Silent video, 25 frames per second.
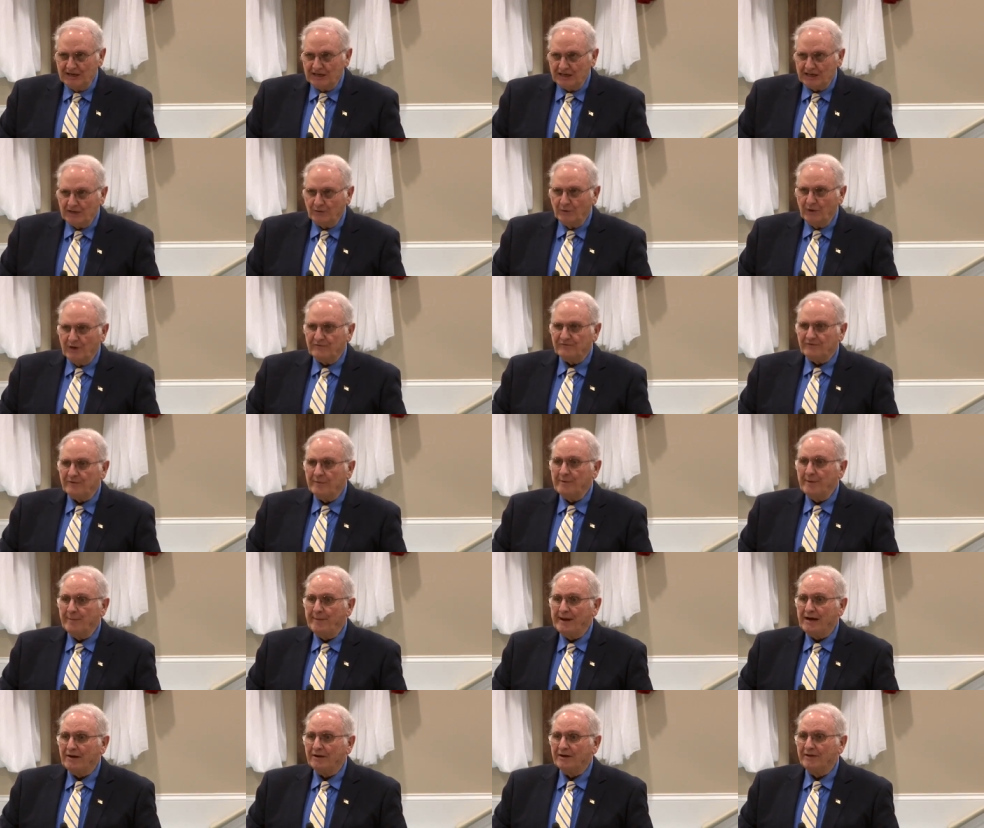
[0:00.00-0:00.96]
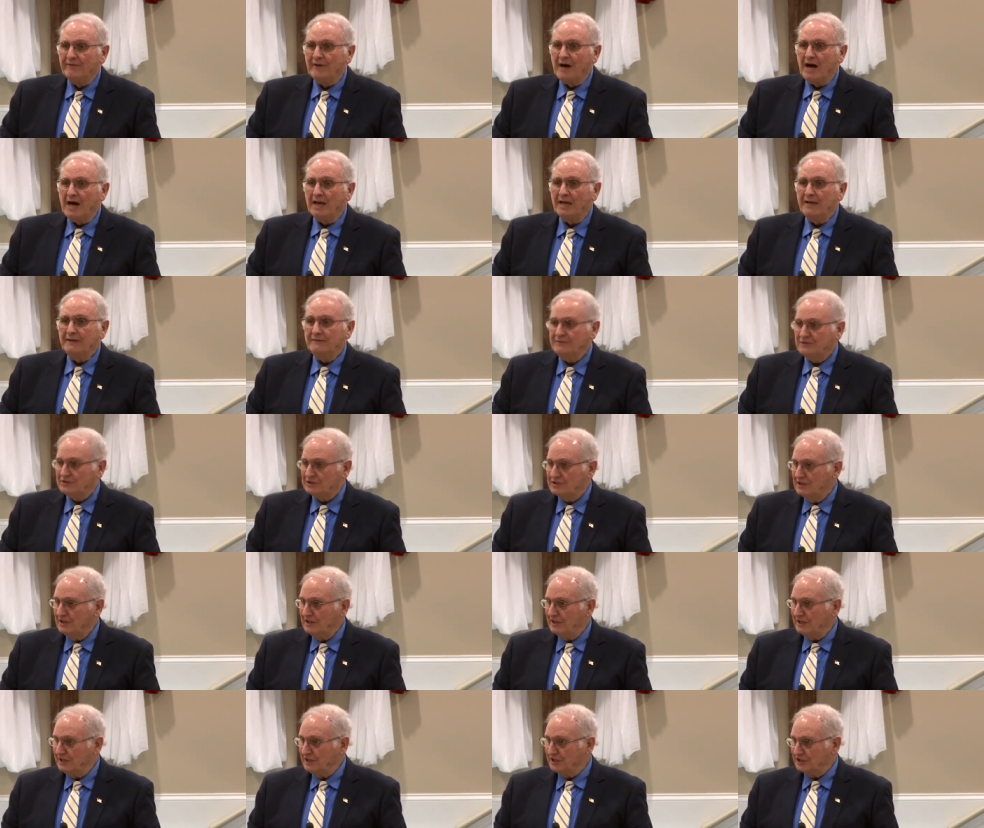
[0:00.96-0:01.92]
He went from the Mount of Olives,
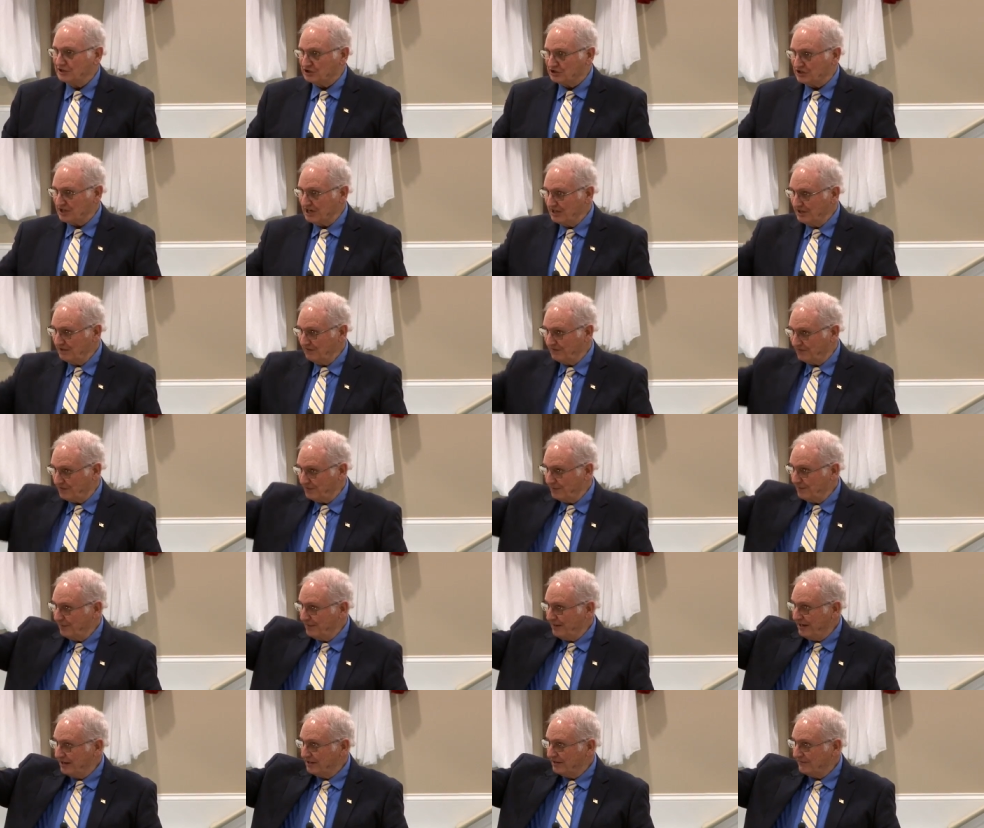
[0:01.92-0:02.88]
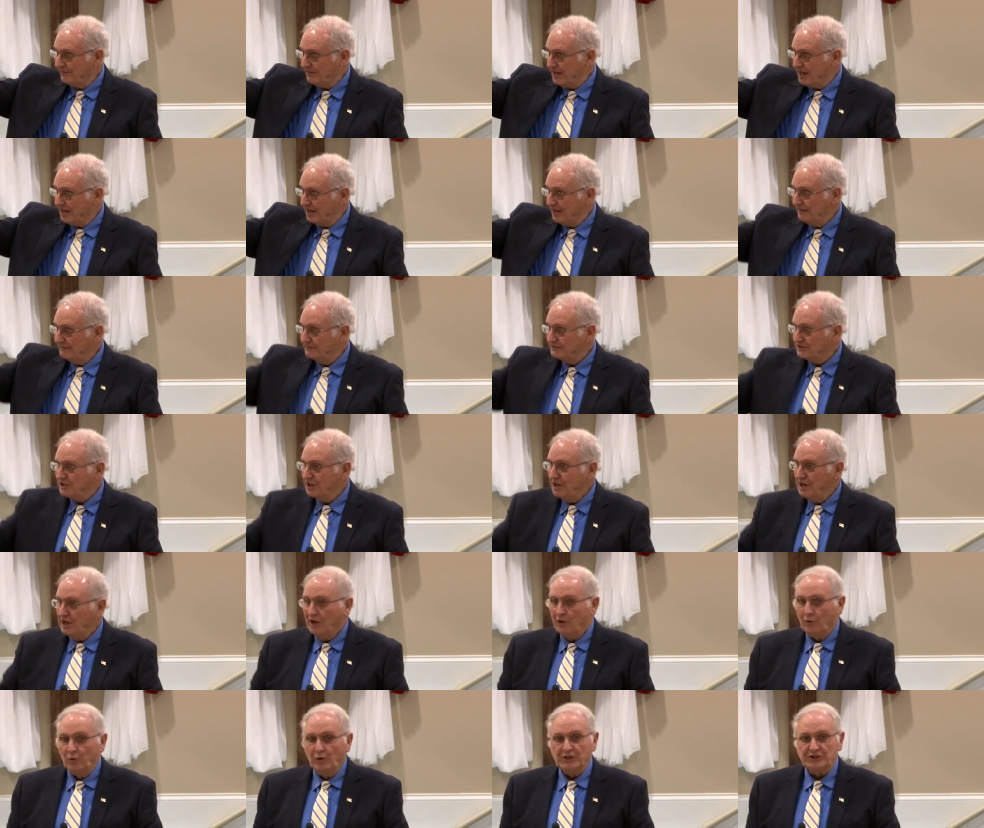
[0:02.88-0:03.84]
he ascended from the Mount of Olives,
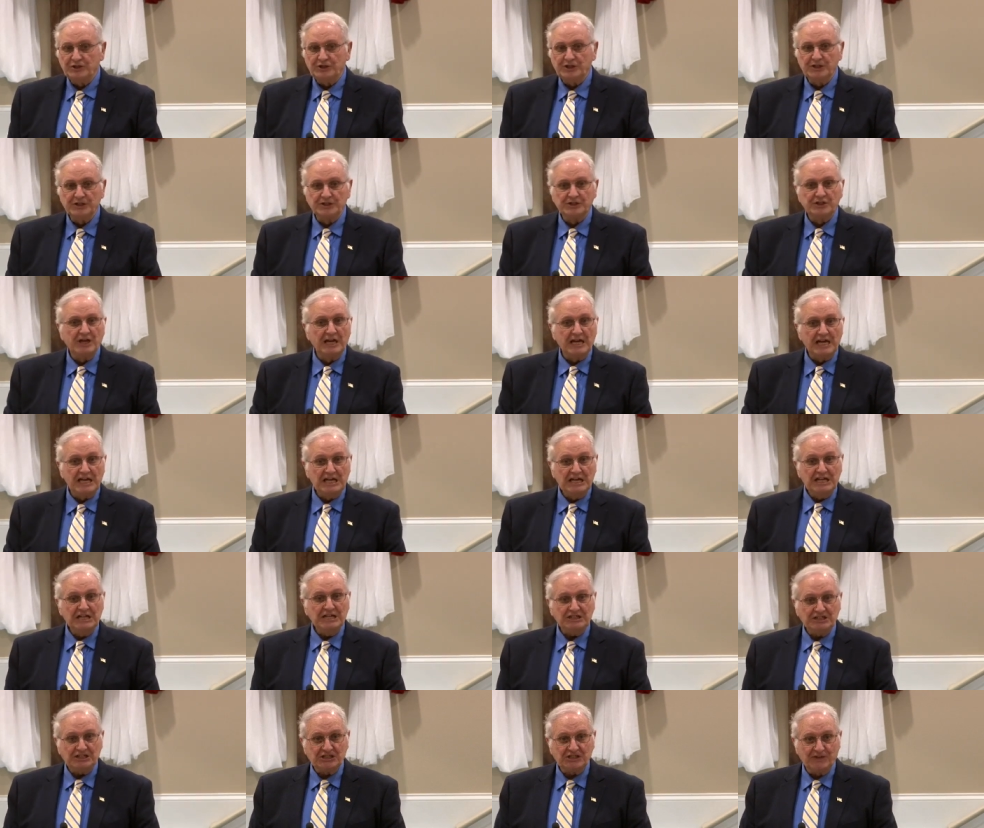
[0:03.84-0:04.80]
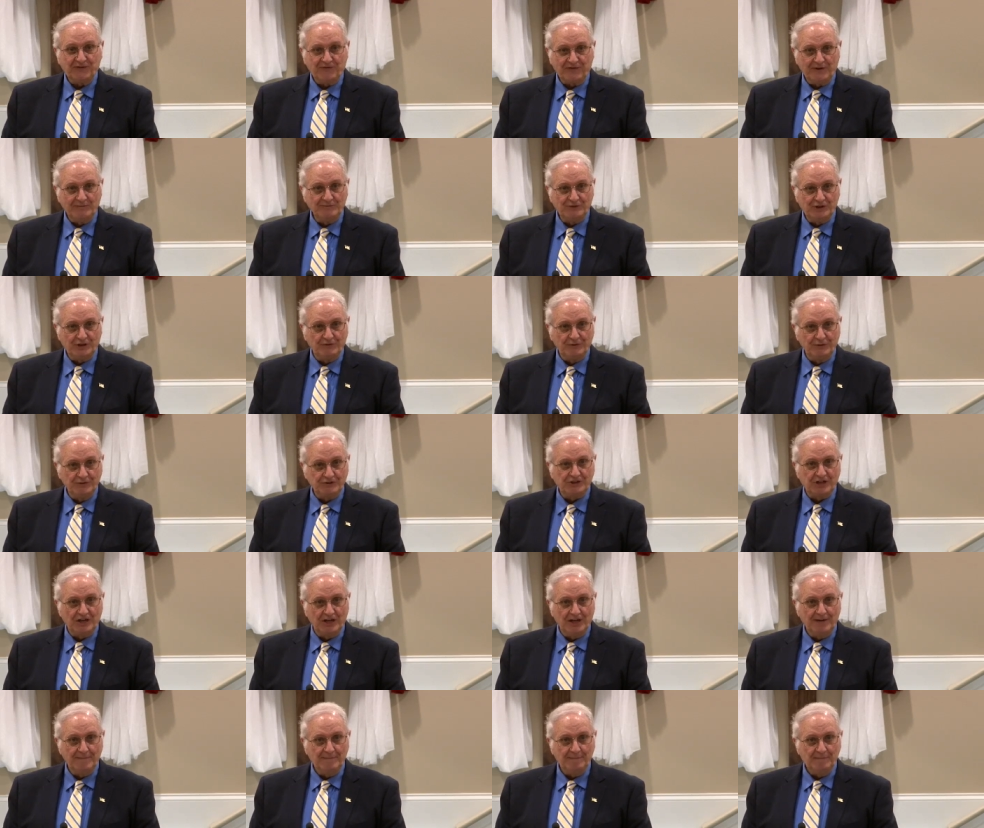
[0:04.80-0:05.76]
which is east from
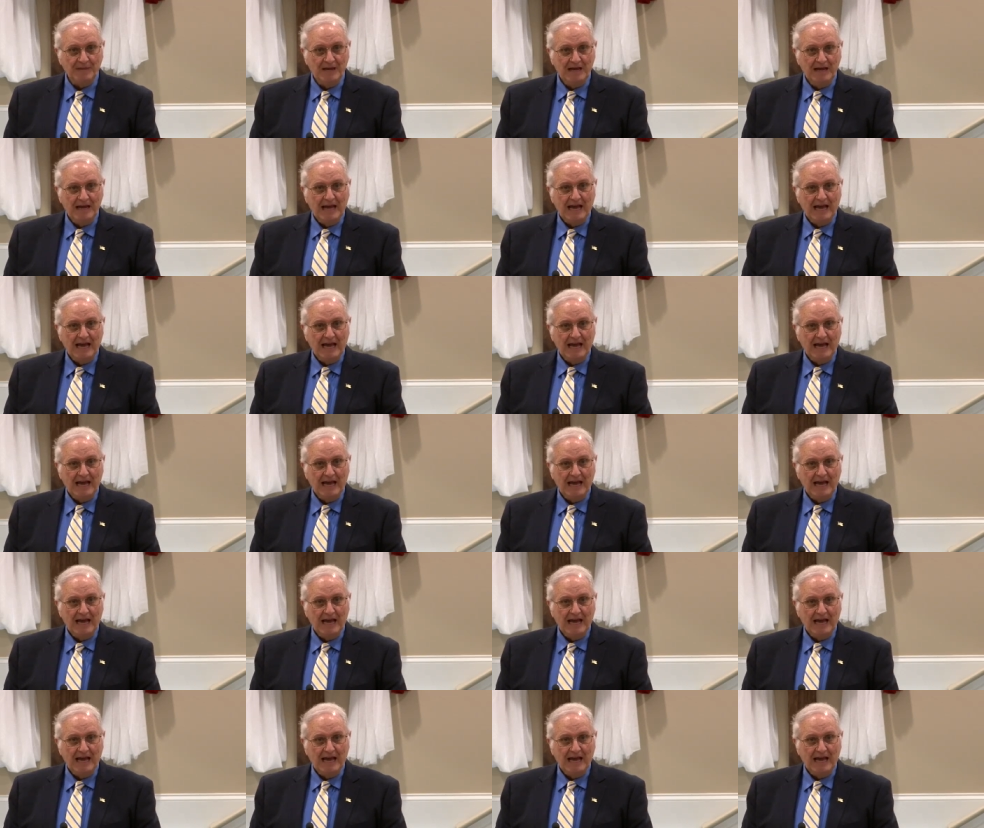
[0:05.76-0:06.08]
Jerusalem.